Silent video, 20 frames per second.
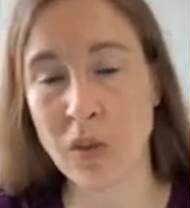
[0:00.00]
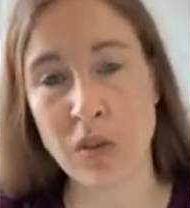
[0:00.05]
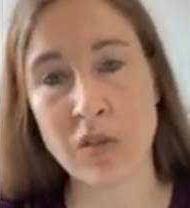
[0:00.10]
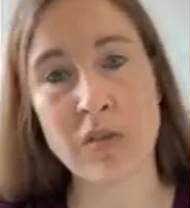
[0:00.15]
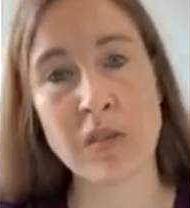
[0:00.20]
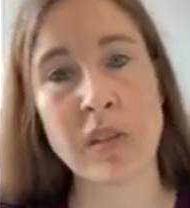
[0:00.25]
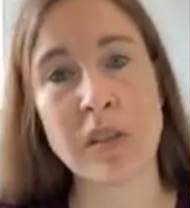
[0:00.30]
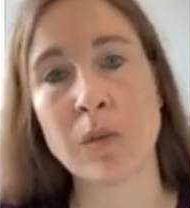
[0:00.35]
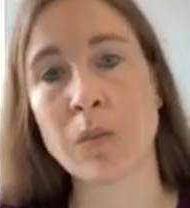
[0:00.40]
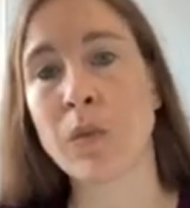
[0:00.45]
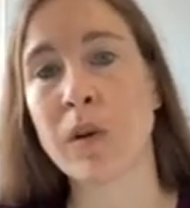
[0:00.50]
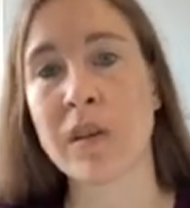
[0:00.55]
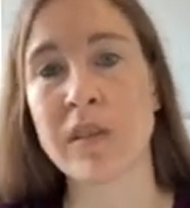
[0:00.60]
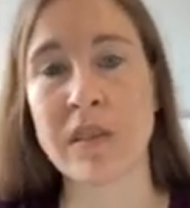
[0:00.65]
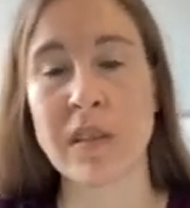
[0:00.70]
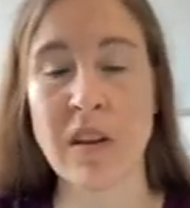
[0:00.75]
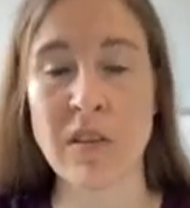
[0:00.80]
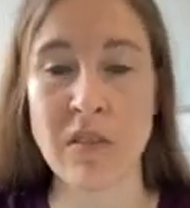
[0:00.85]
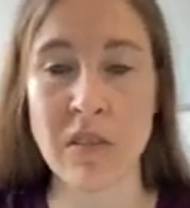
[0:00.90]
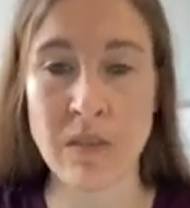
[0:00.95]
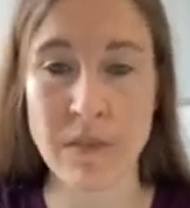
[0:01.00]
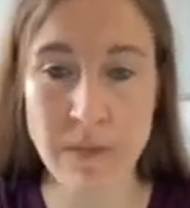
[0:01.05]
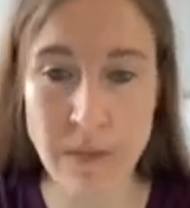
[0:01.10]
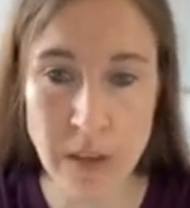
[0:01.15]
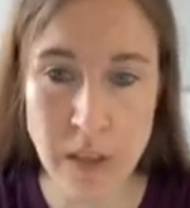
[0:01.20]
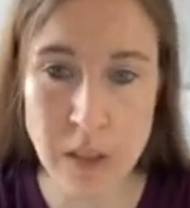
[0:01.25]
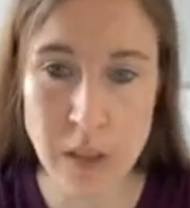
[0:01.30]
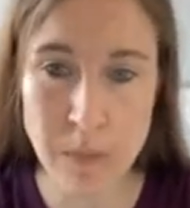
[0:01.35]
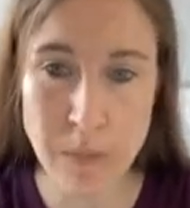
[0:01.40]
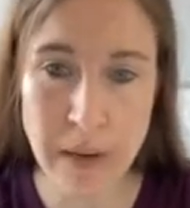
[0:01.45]
not the reason why it's there in the
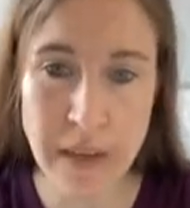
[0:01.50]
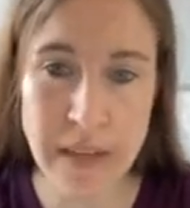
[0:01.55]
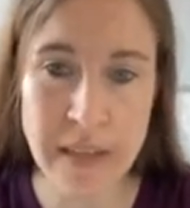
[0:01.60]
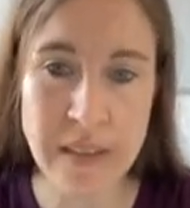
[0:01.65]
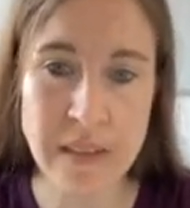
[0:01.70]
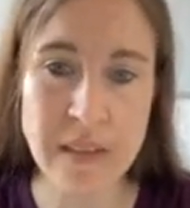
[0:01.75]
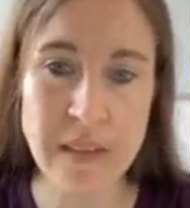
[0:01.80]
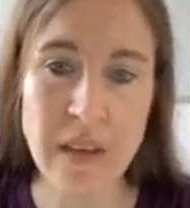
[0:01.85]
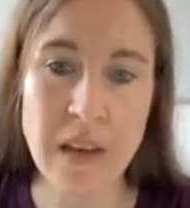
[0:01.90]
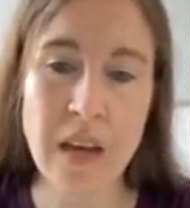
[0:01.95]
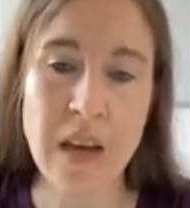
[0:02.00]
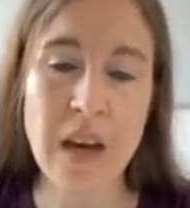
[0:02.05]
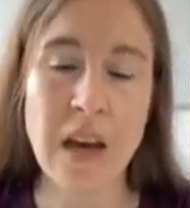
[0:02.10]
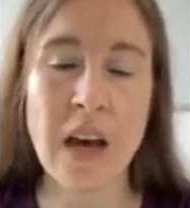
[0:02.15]
first place.